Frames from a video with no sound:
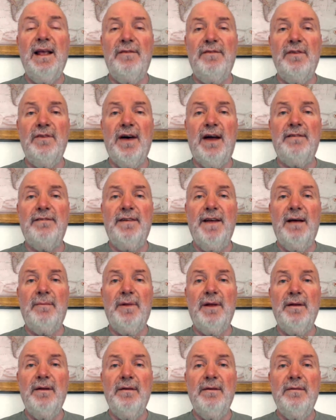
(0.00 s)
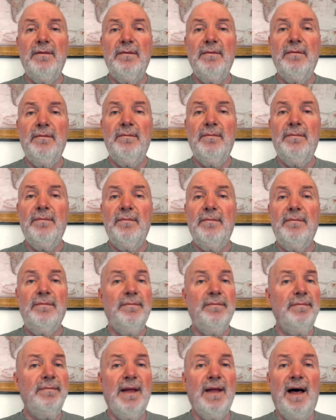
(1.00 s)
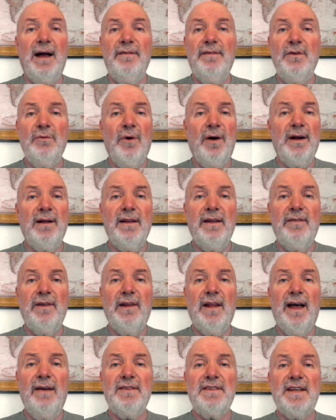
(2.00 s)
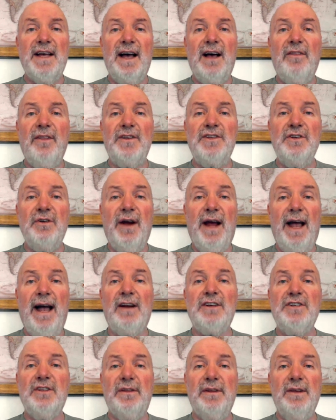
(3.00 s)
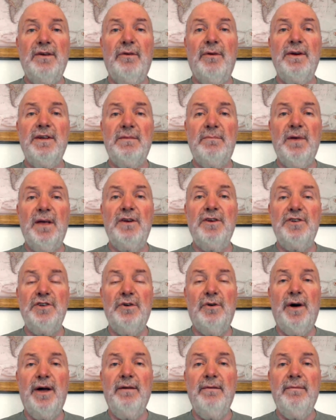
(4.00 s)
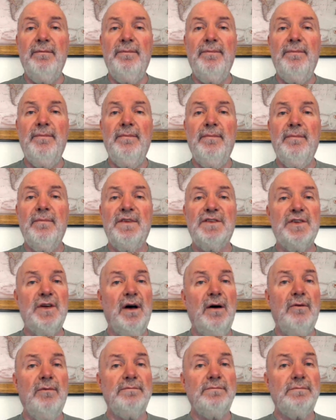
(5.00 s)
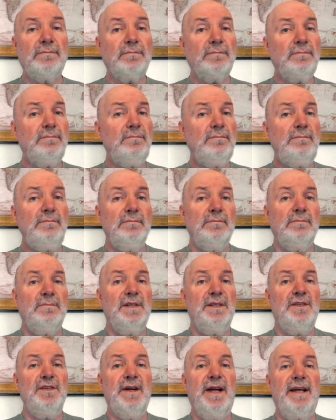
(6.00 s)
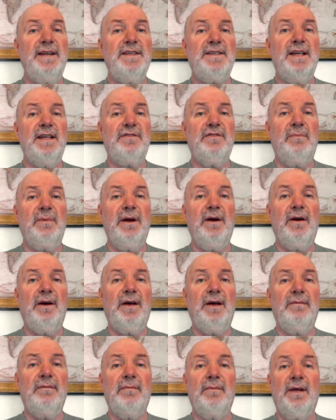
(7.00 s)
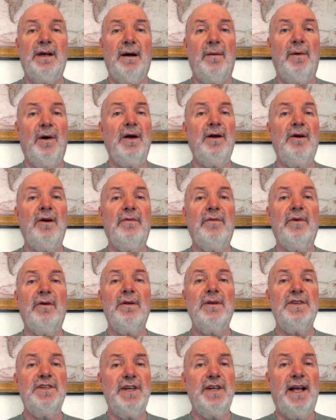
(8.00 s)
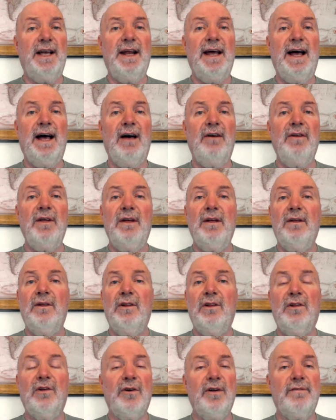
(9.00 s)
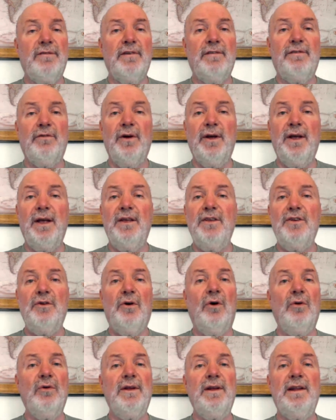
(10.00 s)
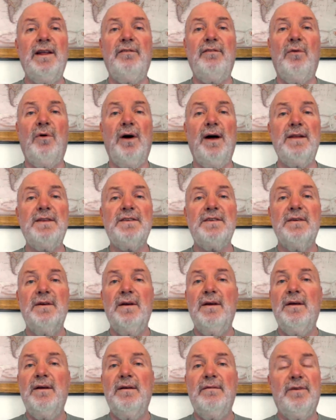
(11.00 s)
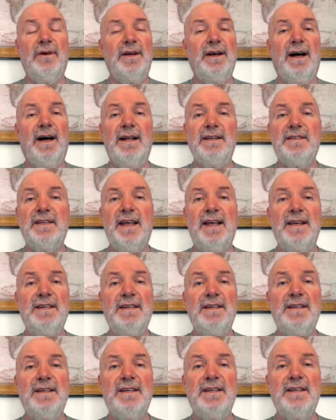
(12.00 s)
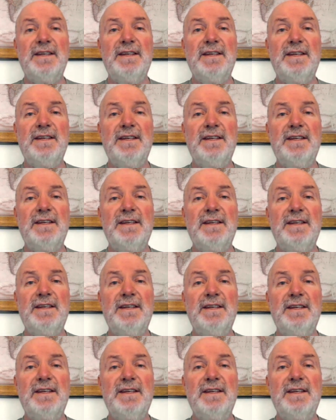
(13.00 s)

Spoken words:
if you've got a family. Not if you want to live a lifestyle that you're actually going to enjoy. So, this is the United States of America. Come on over, check it out, learn it for free. You only live once. For God's sakes, take advantage of it.